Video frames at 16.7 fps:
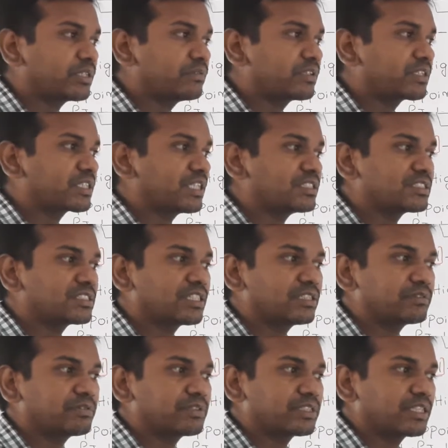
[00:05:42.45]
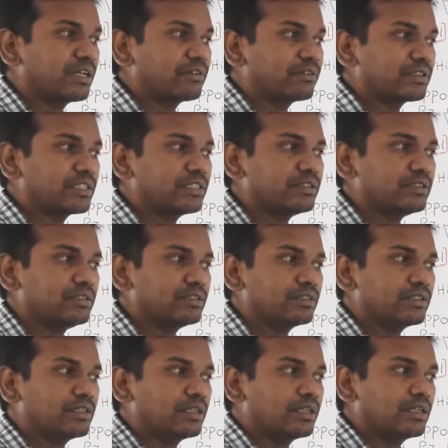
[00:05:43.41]
he will consult with
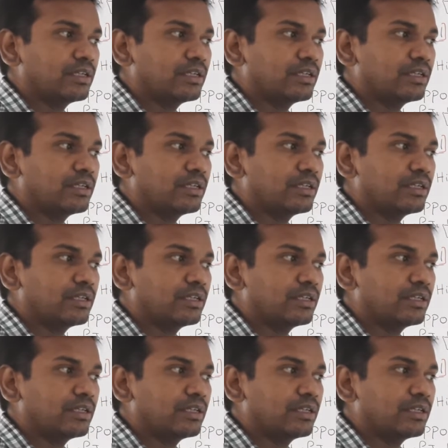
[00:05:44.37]
Governor,